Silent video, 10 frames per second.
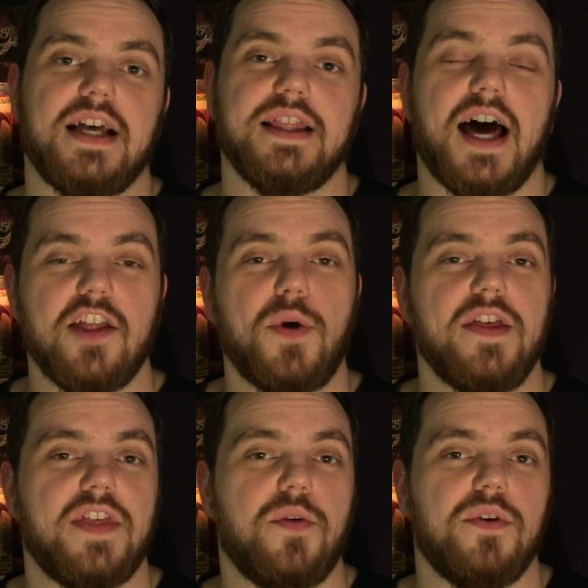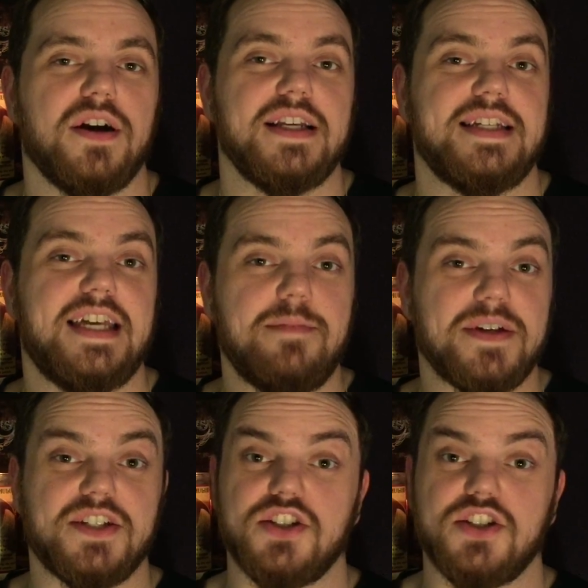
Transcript: a lot of the way that they work is to keep us